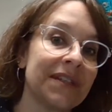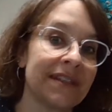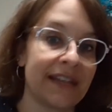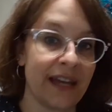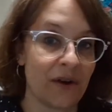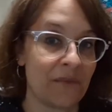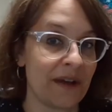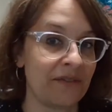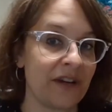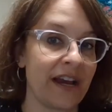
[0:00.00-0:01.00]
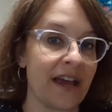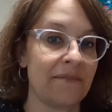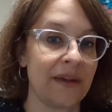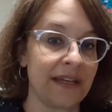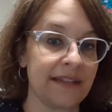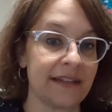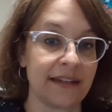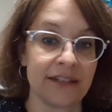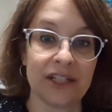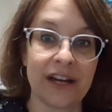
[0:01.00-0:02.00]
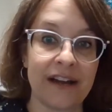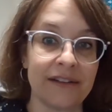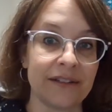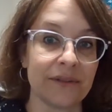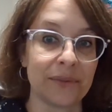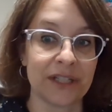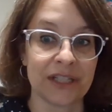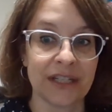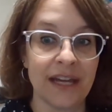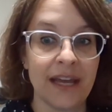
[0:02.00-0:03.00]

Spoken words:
and stay home after I had my second child, which